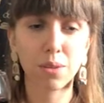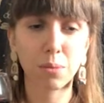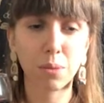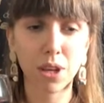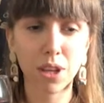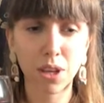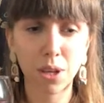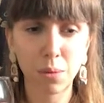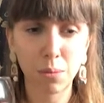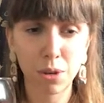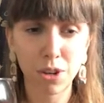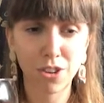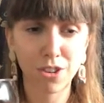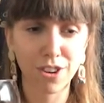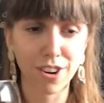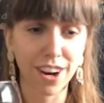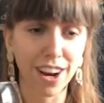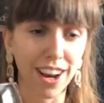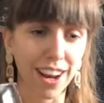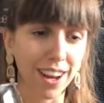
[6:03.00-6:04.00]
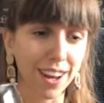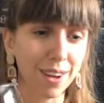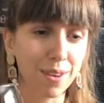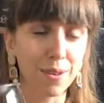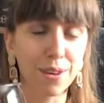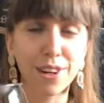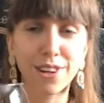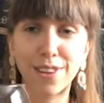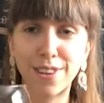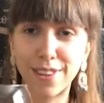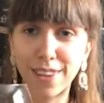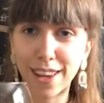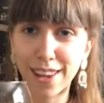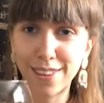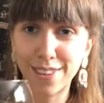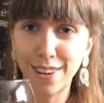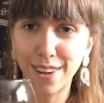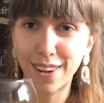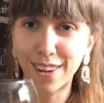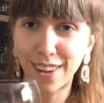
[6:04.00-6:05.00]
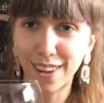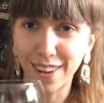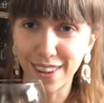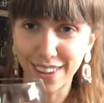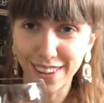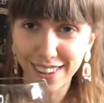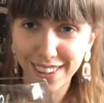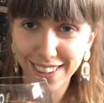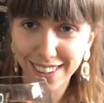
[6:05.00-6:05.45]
making me drink, which says a lot.